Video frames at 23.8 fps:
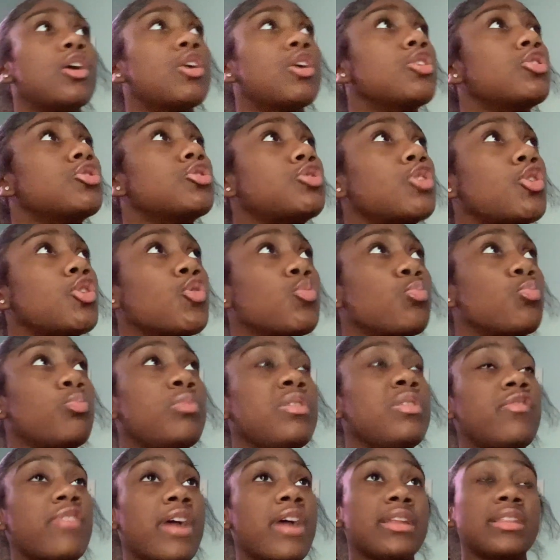so we
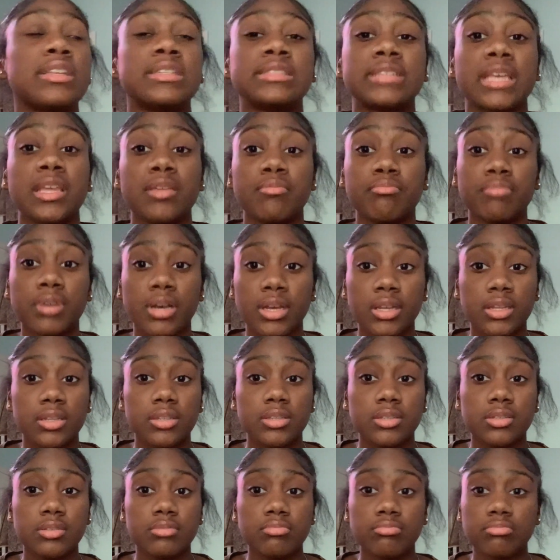ride the same
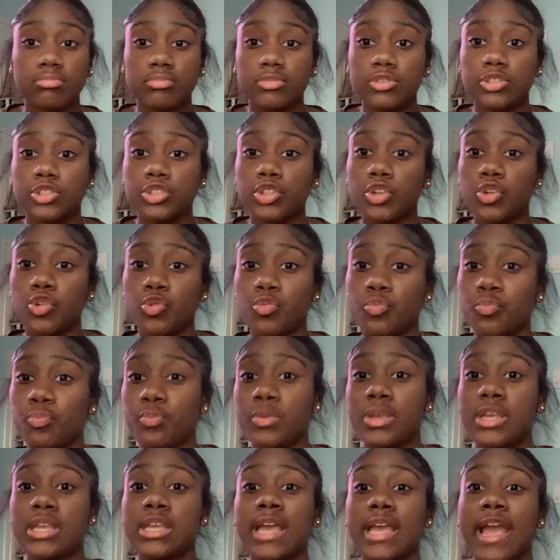bus so
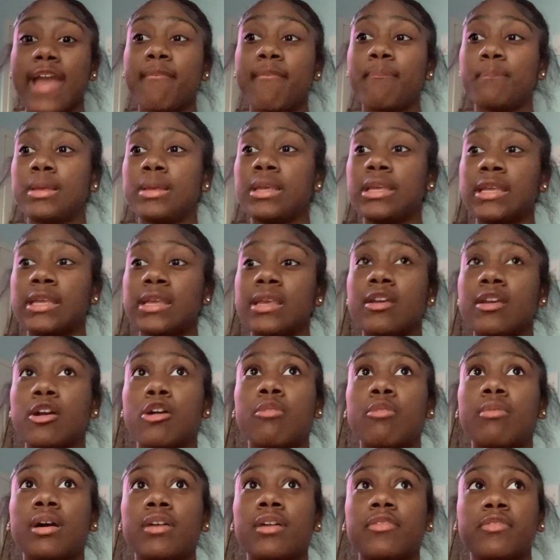me and eh, me all
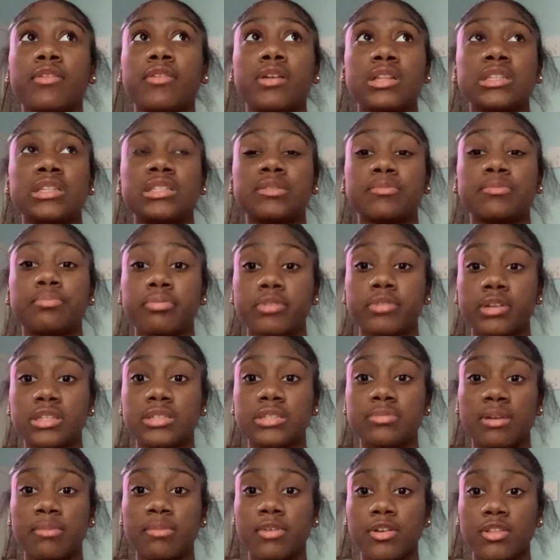my friends prince
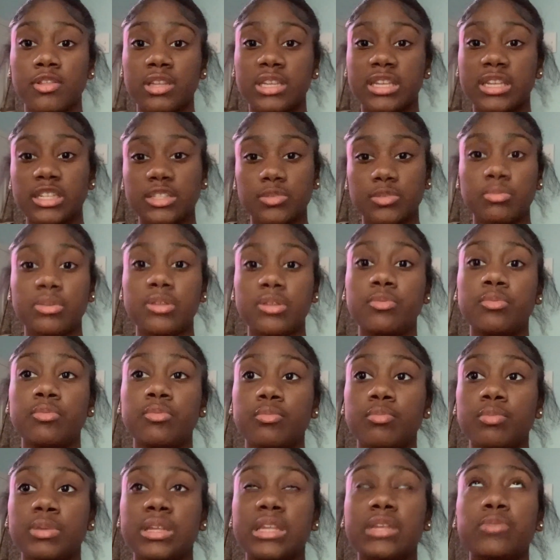my brother he's we
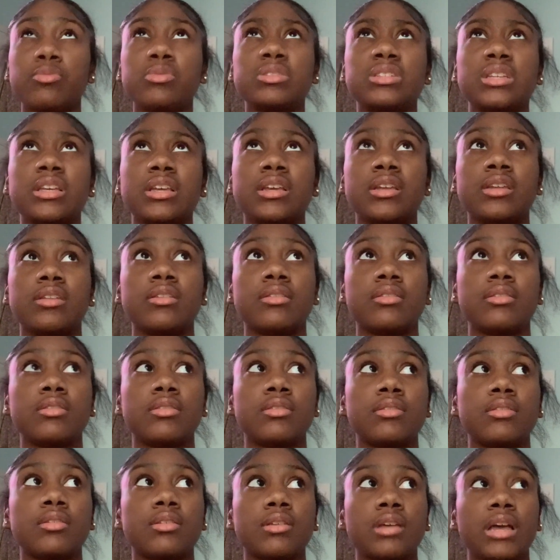he was in
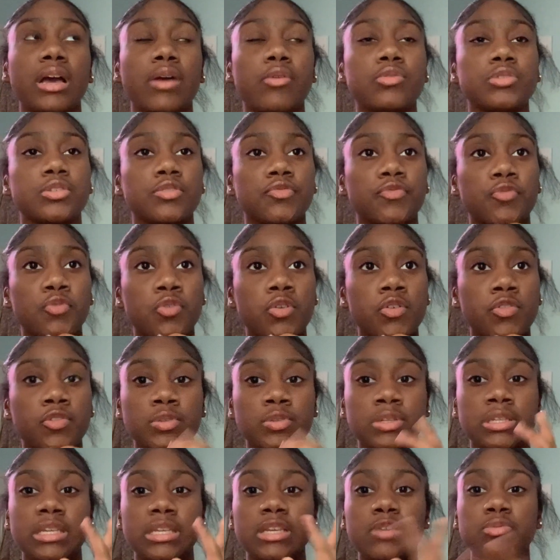i was in fourth
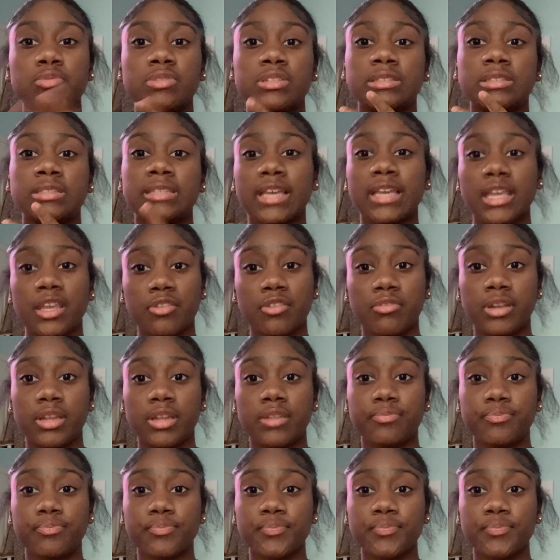he was in second grade